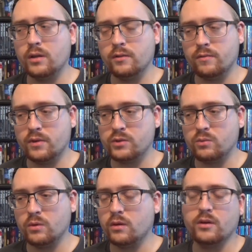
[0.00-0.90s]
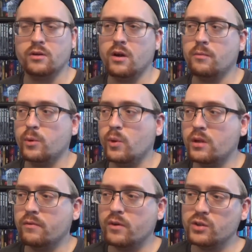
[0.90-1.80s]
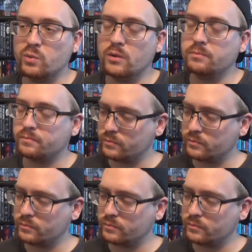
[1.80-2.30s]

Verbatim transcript: in the first one, or incredibly well in the first one.